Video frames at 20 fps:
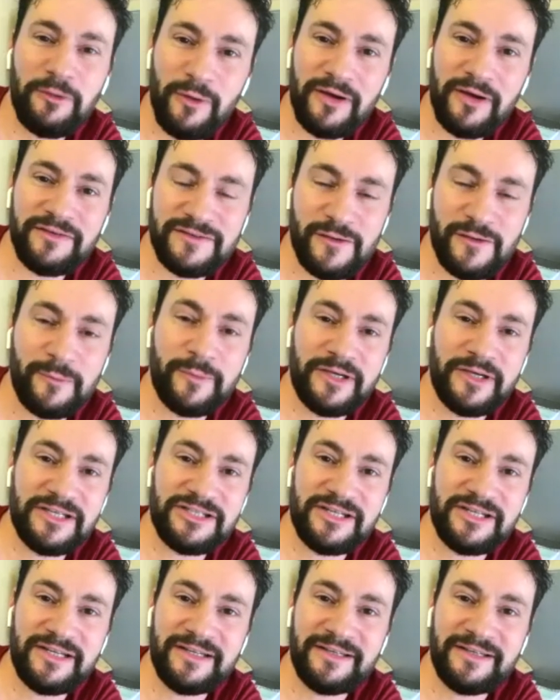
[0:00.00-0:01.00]
wife's from
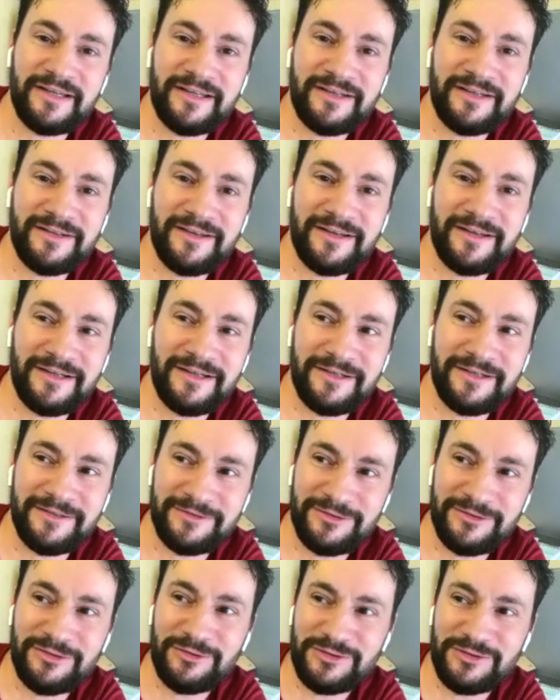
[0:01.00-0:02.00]
Beijing and,
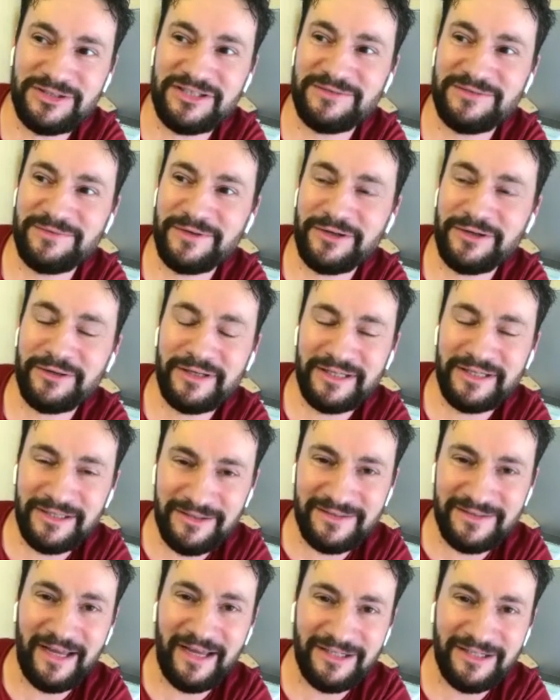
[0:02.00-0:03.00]
you know, she's very
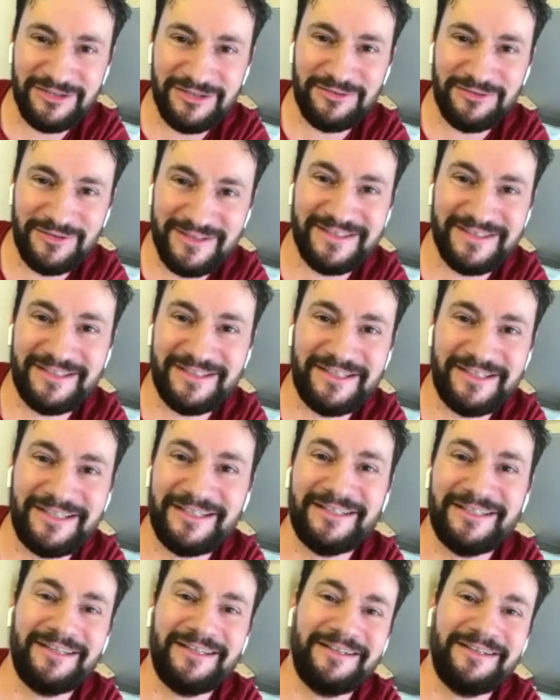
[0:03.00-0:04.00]
attached to the
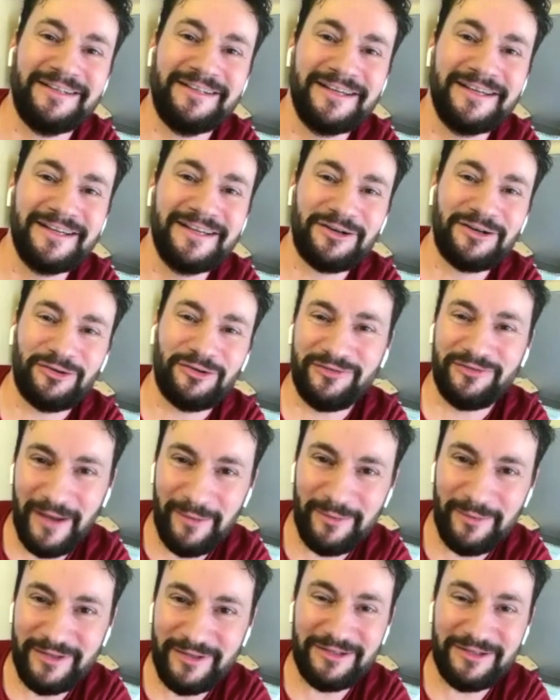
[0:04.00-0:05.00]
city and her
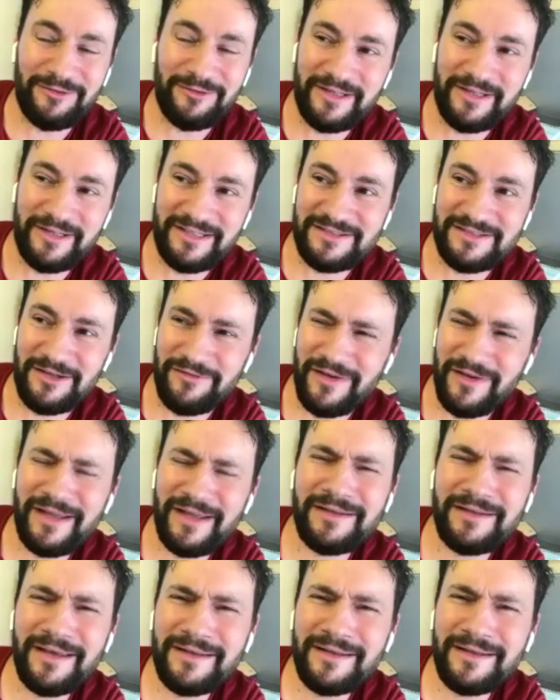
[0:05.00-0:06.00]
family and all that stuff.
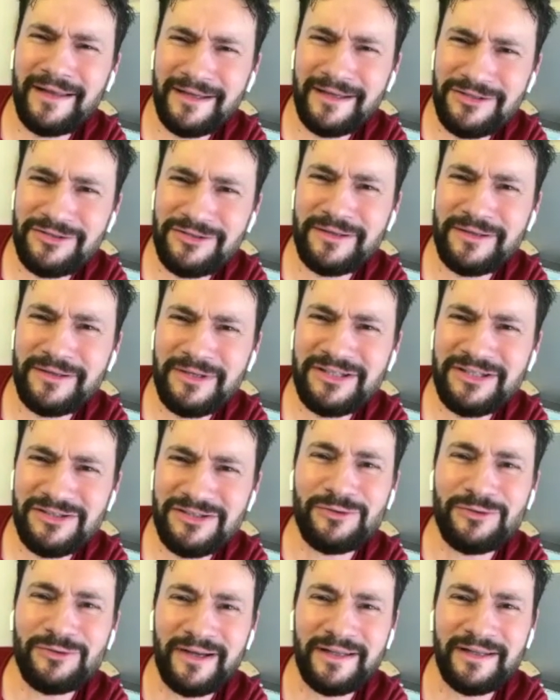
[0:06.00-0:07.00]
And actually me
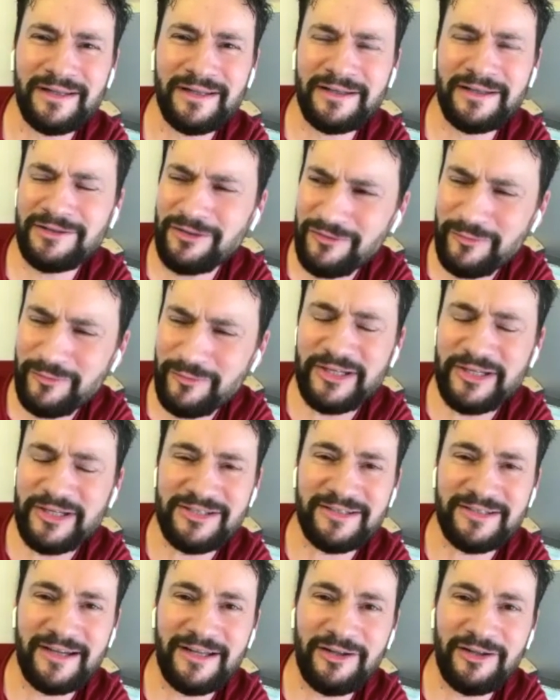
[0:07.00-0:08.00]
too. I love
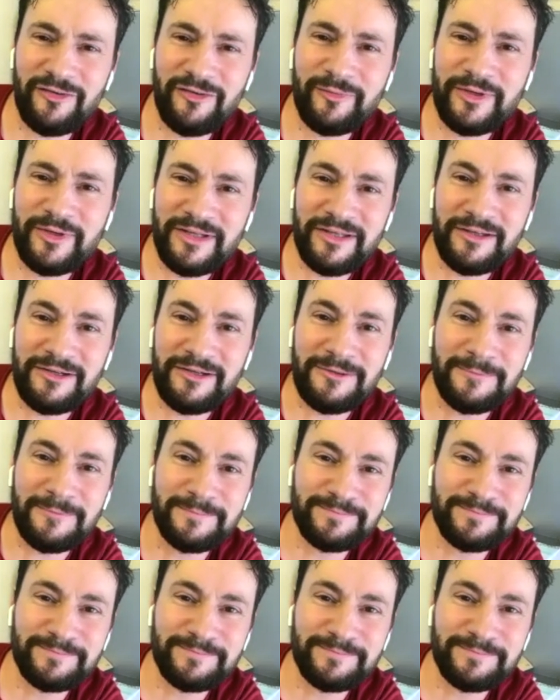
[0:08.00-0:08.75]
Beijing. I love being here.